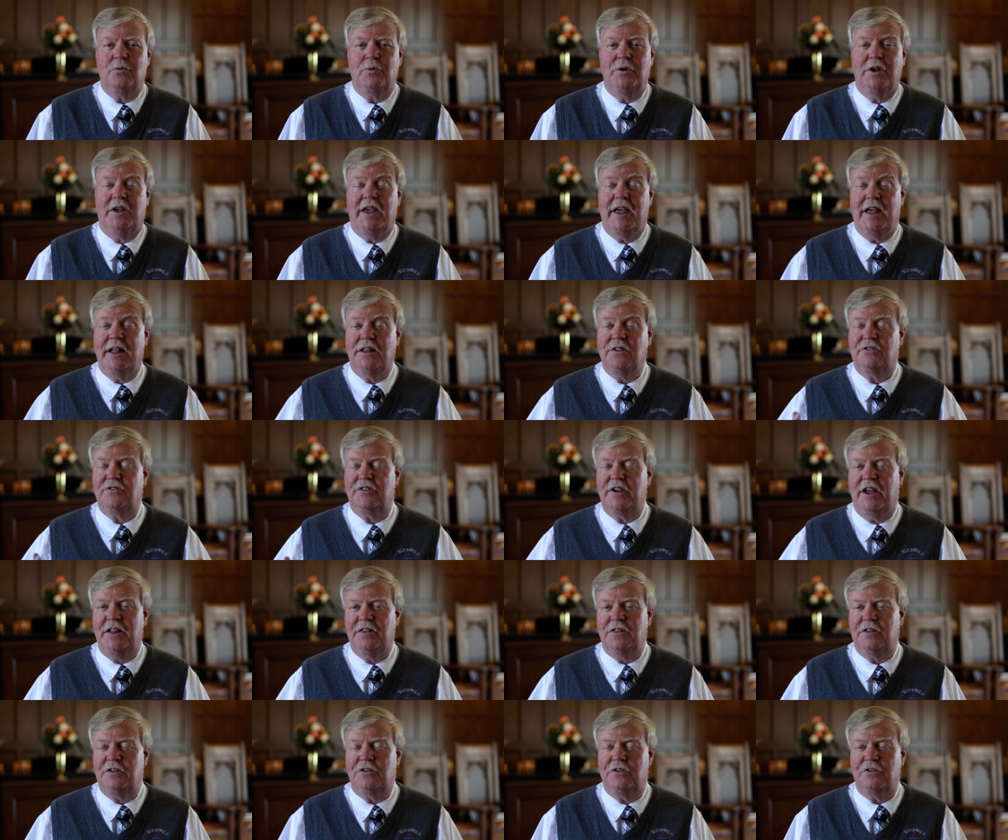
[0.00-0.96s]
We can
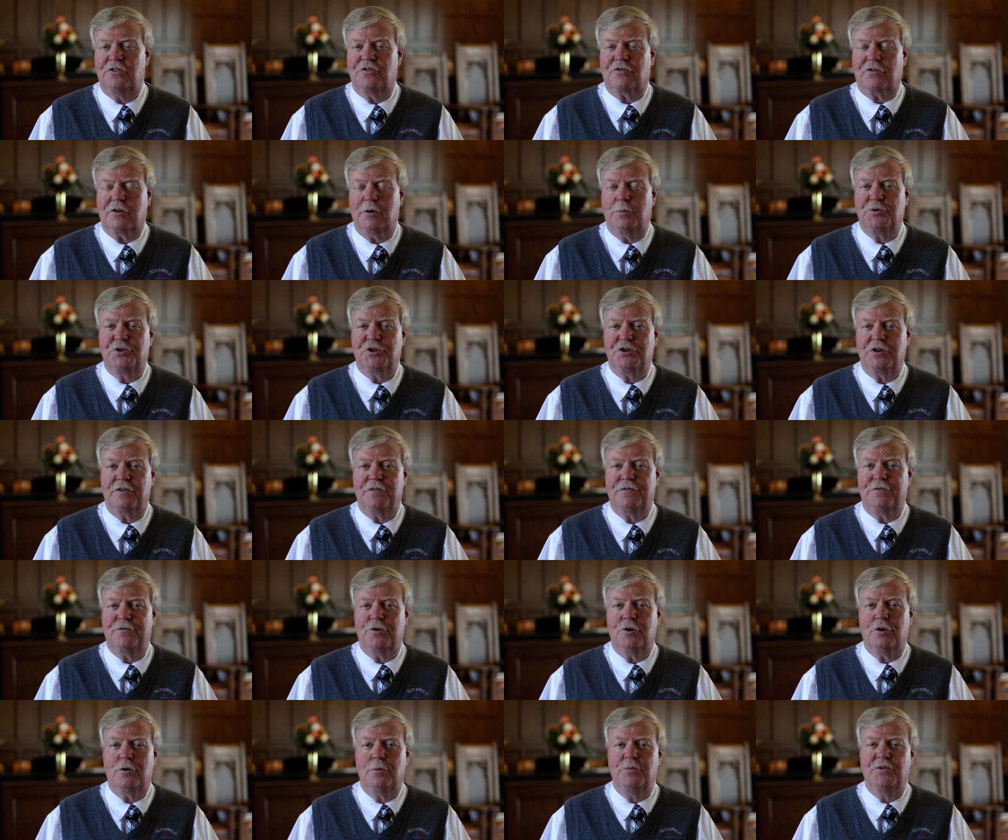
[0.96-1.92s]
say that the scripture
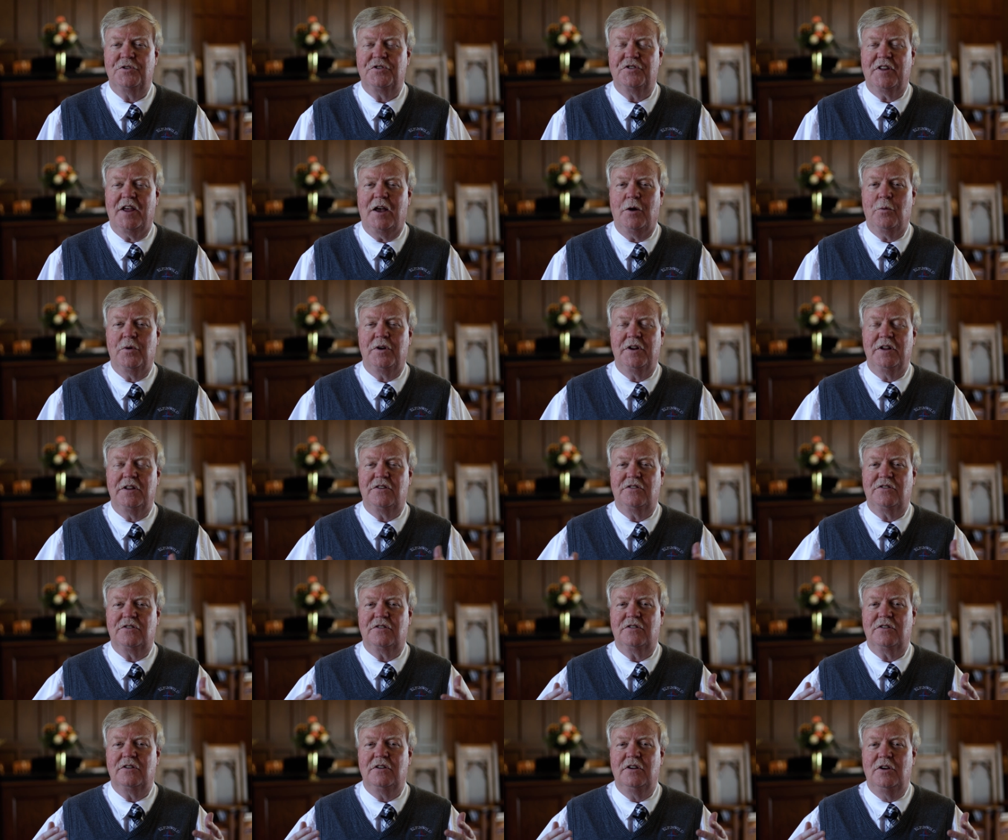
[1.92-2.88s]
affirms that when,
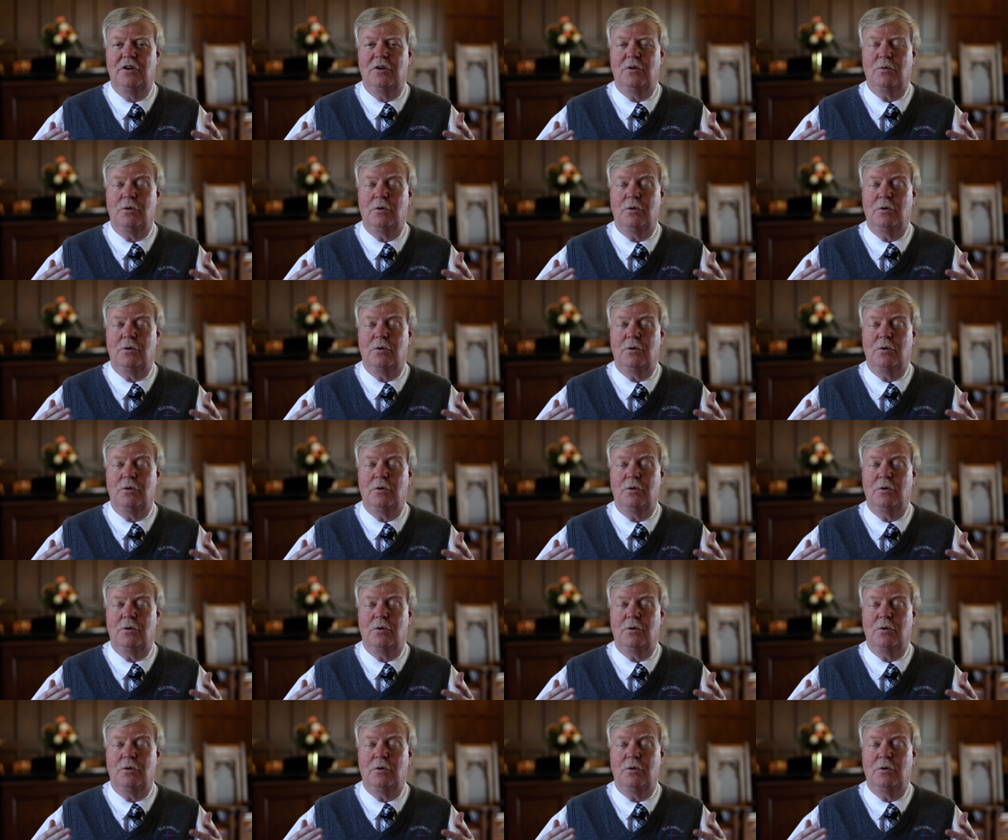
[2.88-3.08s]
it's,